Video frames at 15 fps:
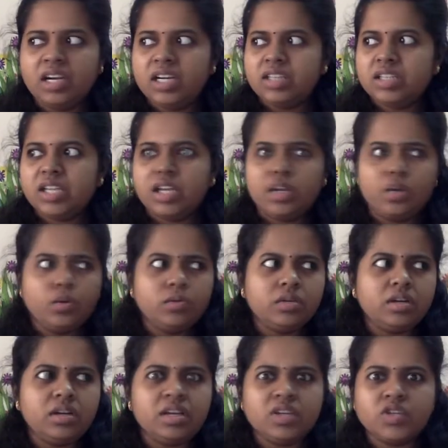They looked
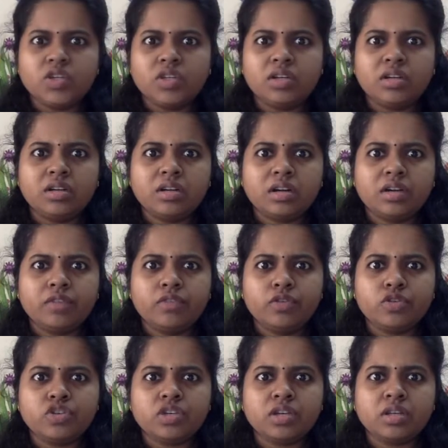at each other in
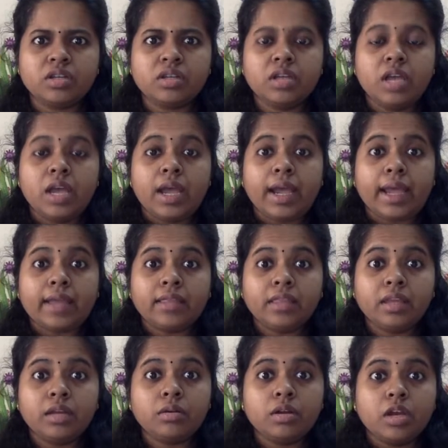confusion, and
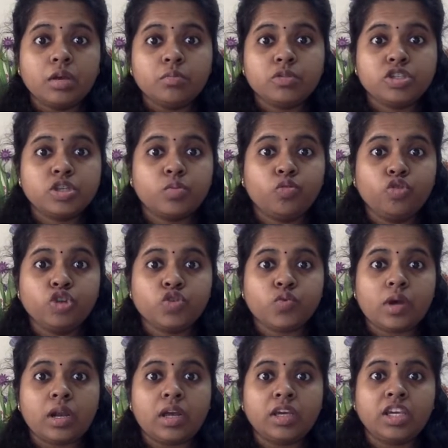then Mr.
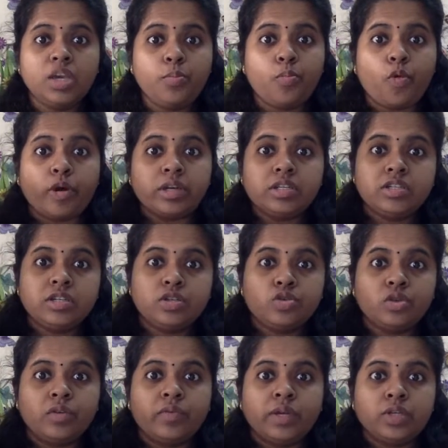Muchwalla, he pointed to
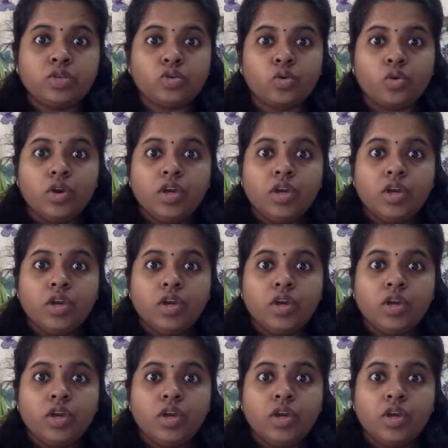the window.